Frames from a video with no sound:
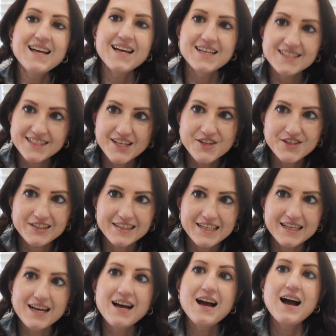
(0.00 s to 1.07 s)

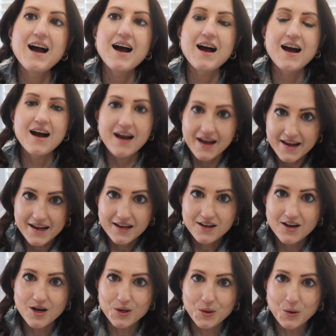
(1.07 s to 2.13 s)
Essentially, I
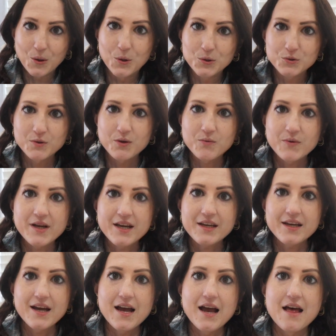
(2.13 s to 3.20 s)
got a cold one
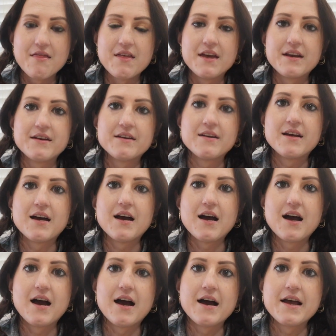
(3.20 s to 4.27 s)
week and then
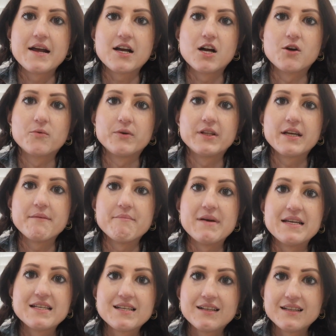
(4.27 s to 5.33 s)
I got really
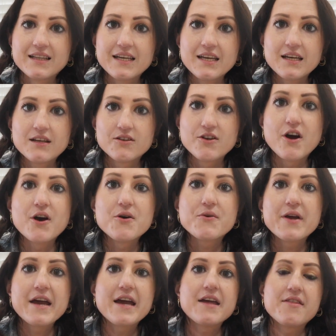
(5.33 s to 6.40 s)
mentally not
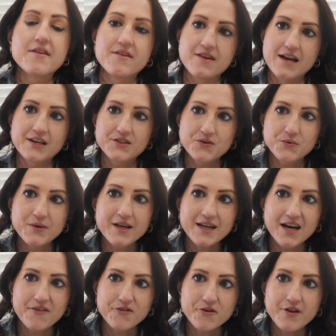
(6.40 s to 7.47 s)
okay the next week
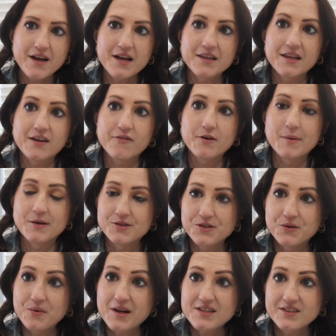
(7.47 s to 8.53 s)
after that and like for about
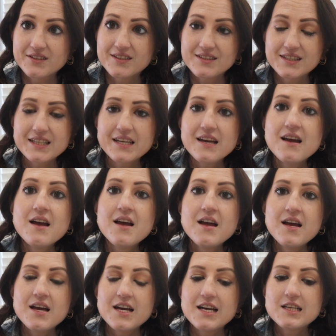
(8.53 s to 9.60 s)
two weeks honestly.
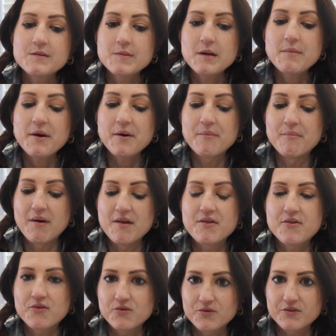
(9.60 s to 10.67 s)
It's been about a
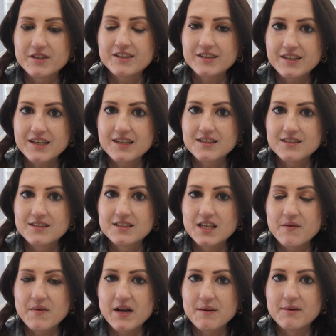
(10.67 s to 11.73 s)
month really since
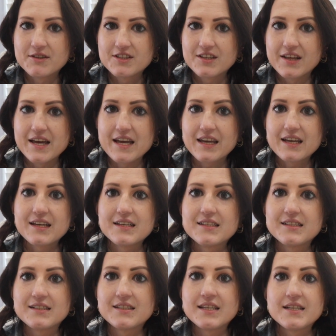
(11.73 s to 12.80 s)
I've been able to like
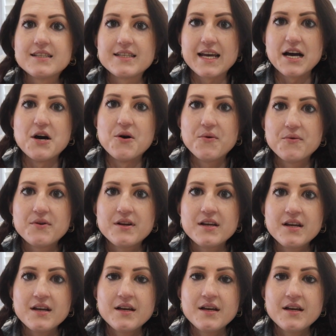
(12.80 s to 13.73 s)
sit down